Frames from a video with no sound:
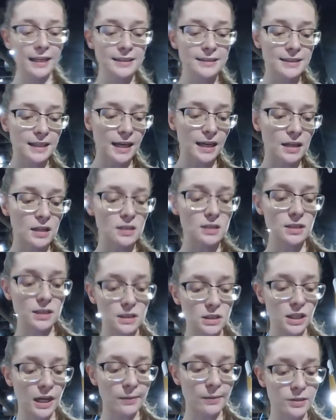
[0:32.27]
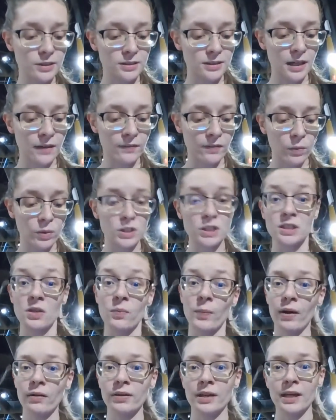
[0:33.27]
he says in chapter 7, which
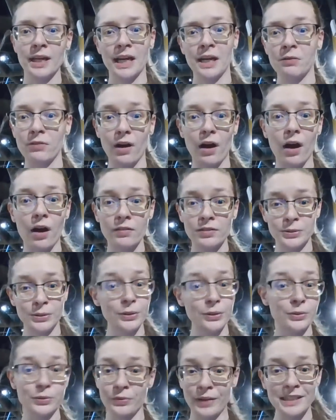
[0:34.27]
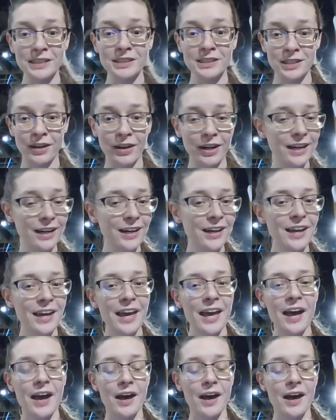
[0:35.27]
is about getting off to a great start,